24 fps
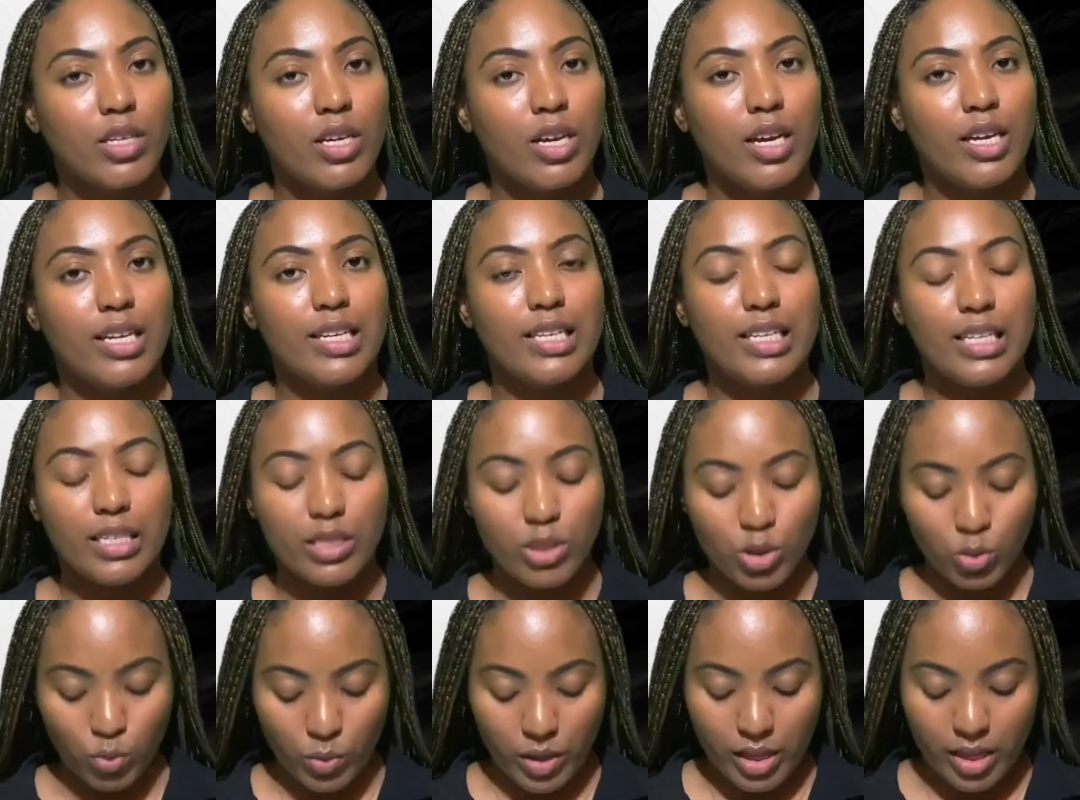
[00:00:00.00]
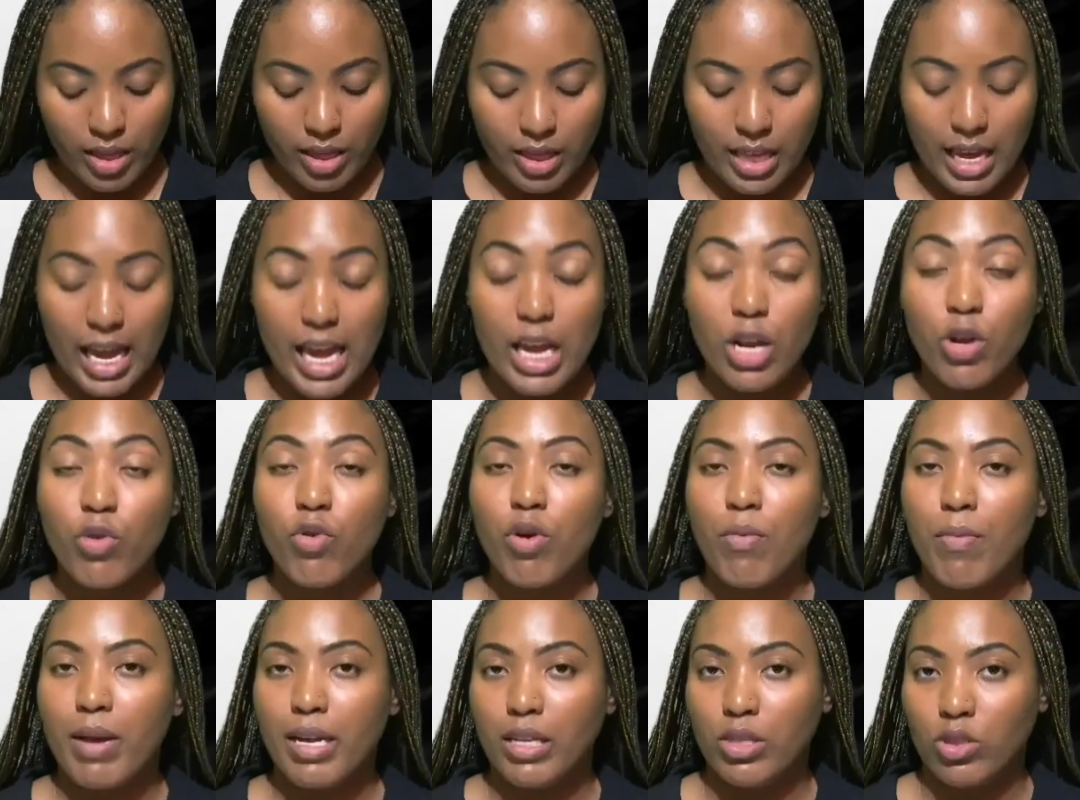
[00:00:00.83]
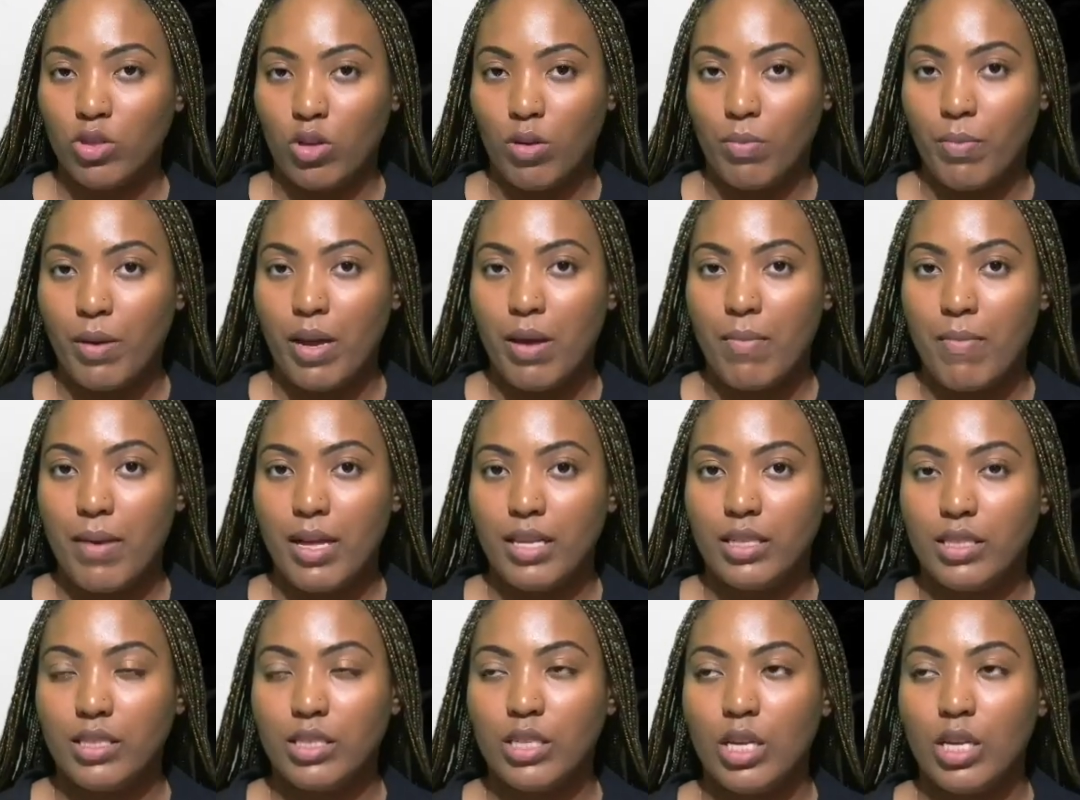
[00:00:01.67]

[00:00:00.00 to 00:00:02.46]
deals with the incremental payments.